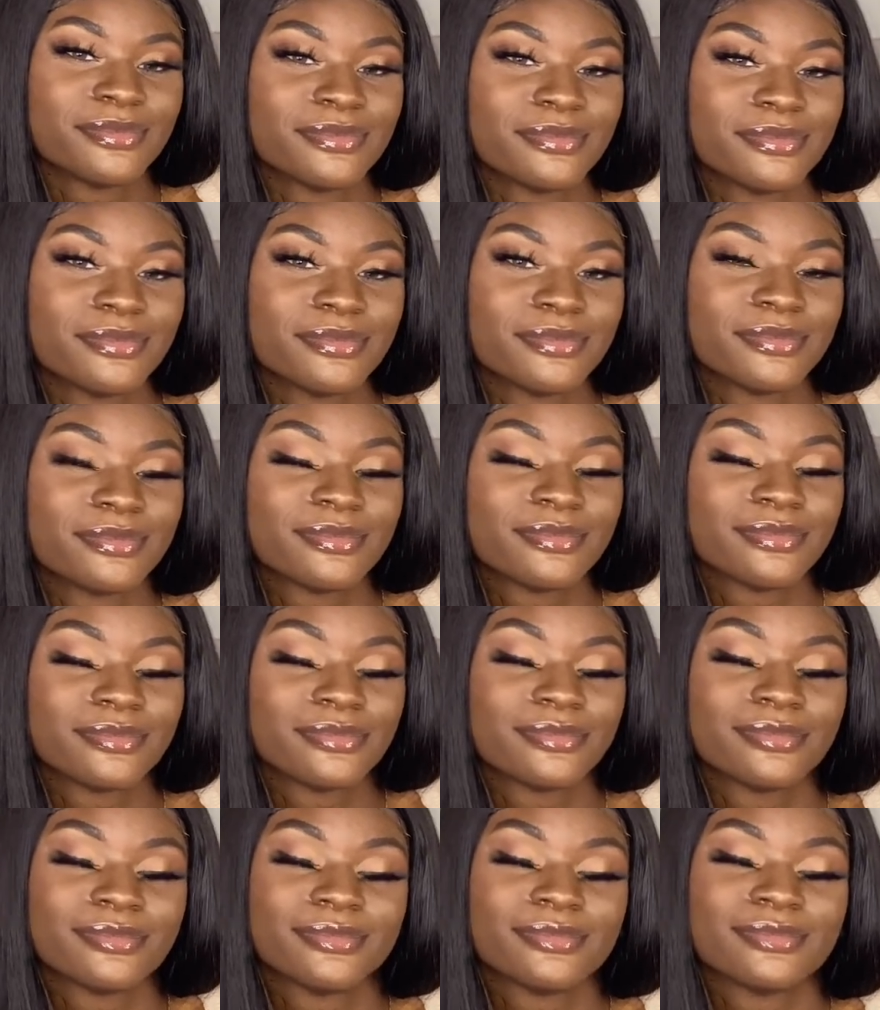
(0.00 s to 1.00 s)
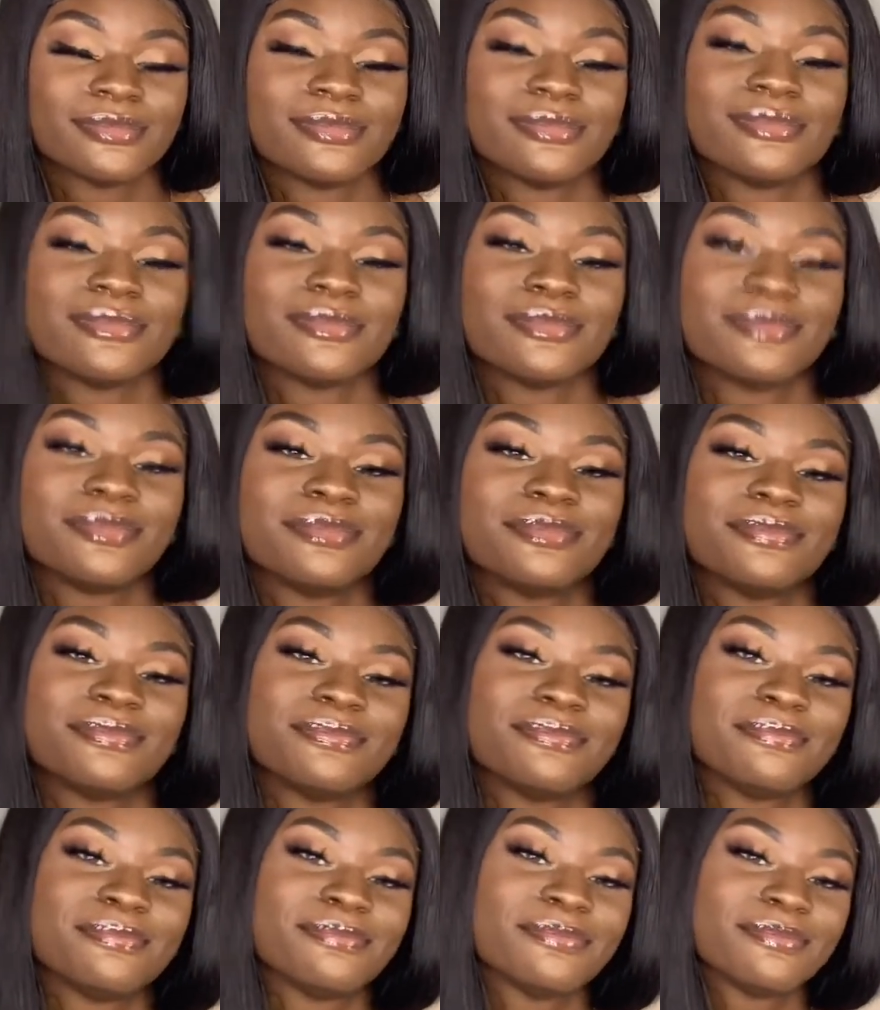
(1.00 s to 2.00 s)

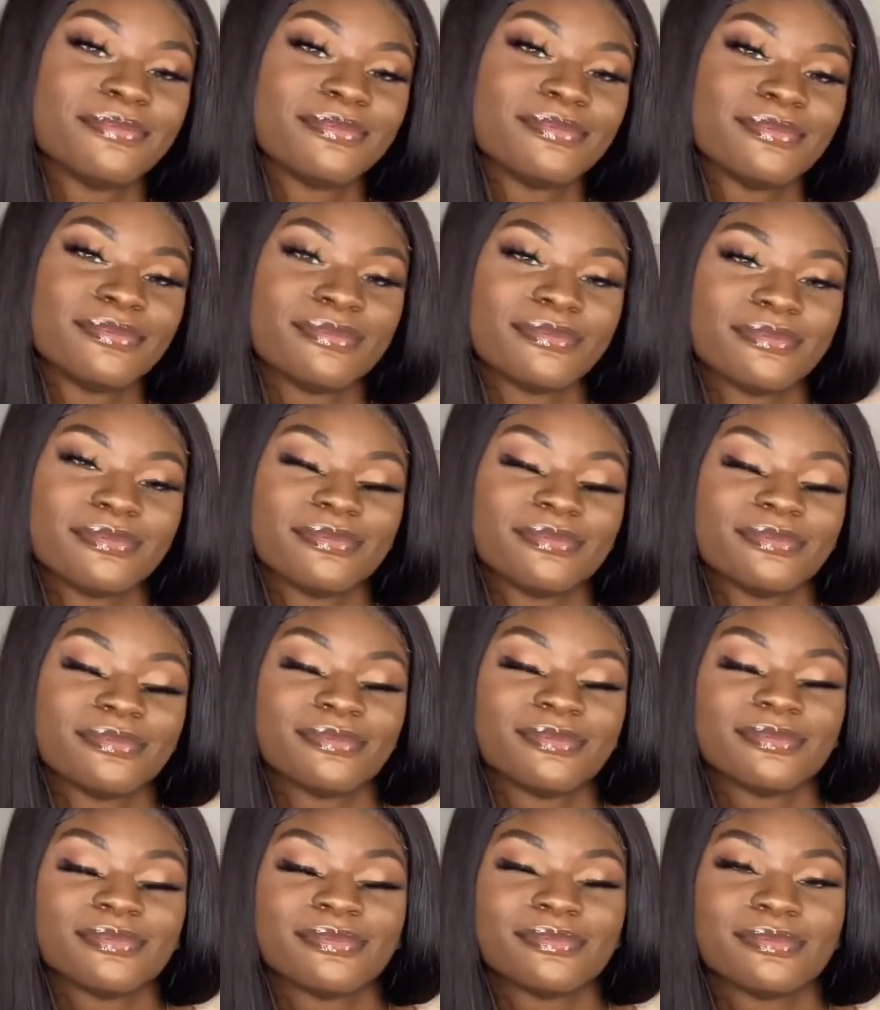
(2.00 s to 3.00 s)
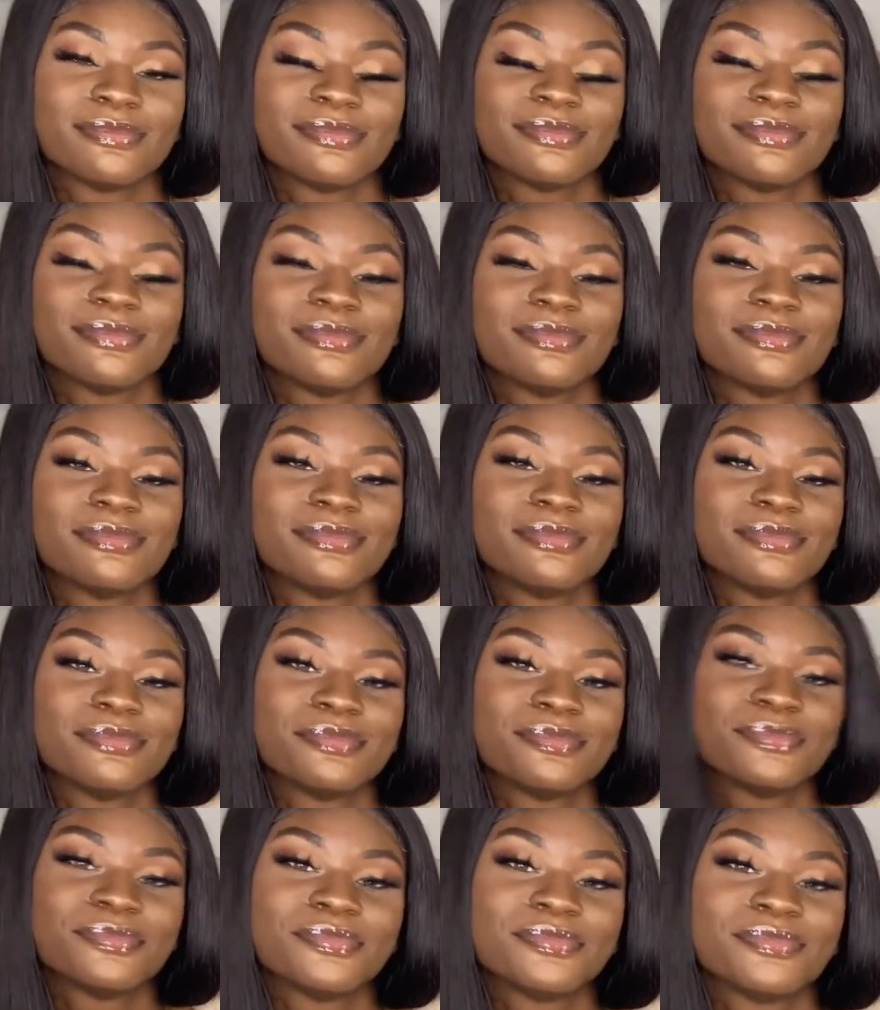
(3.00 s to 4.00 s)

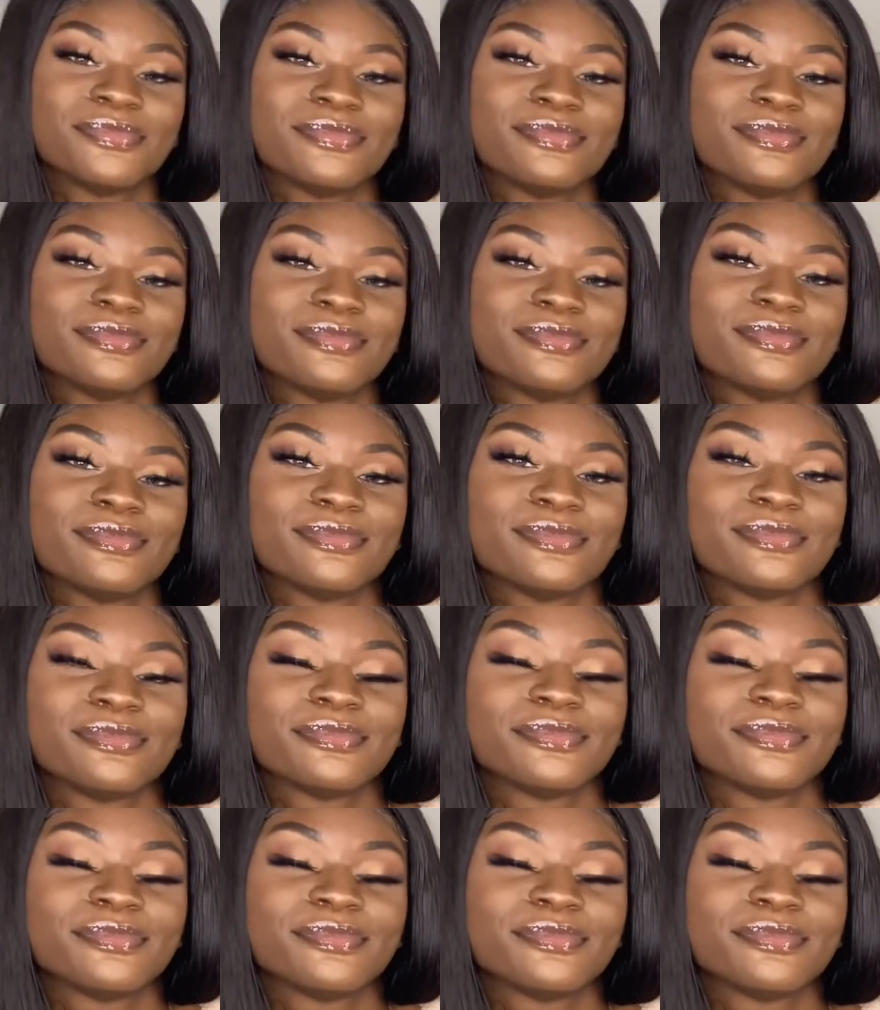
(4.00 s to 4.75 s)
This person isn't speaking.